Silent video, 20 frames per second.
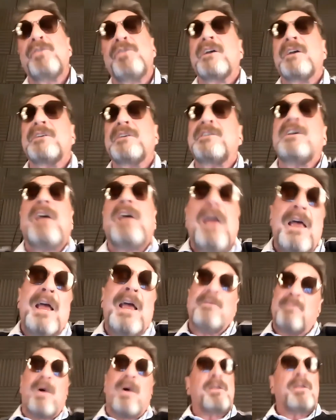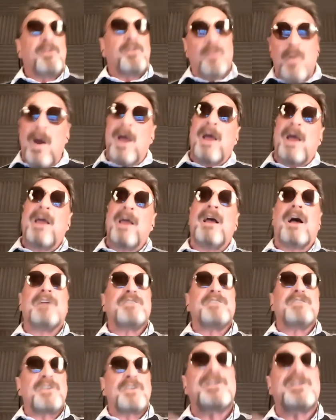thing. See, and by the way, I
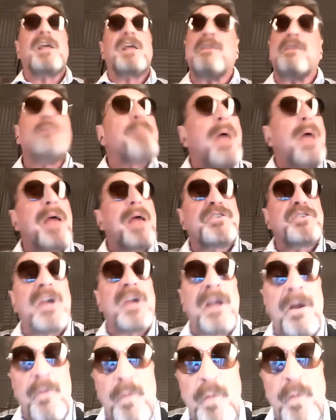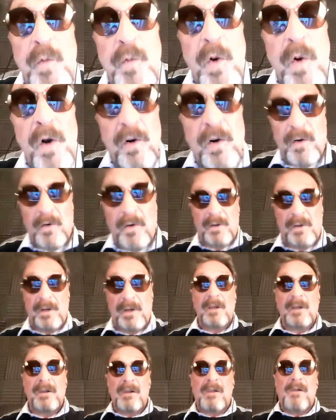just said the magic word.
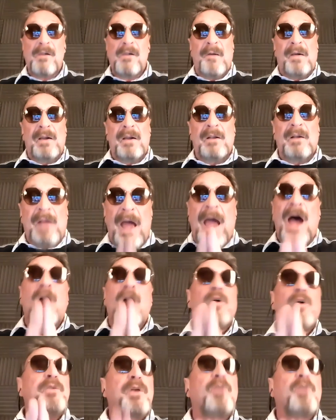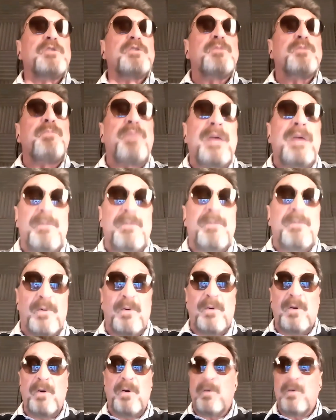How do those
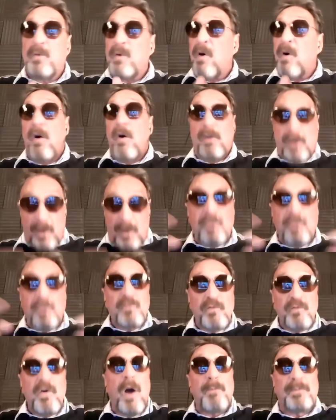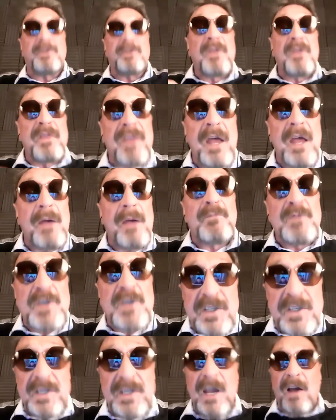people who are corrupt
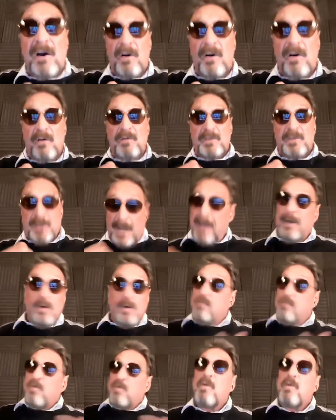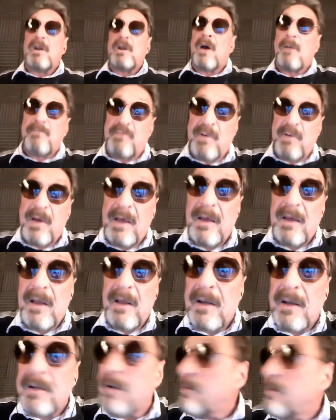themselves and who've woken up
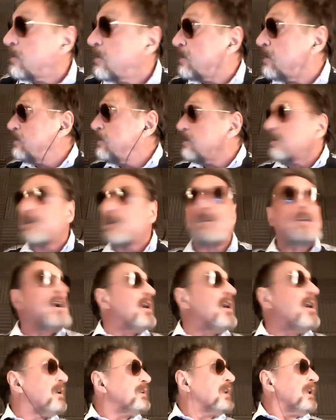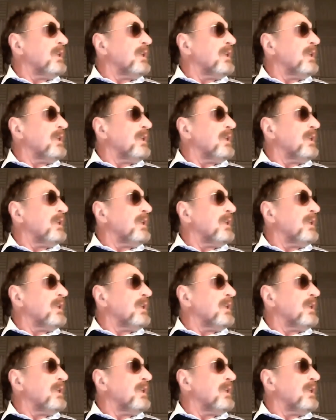go, good God,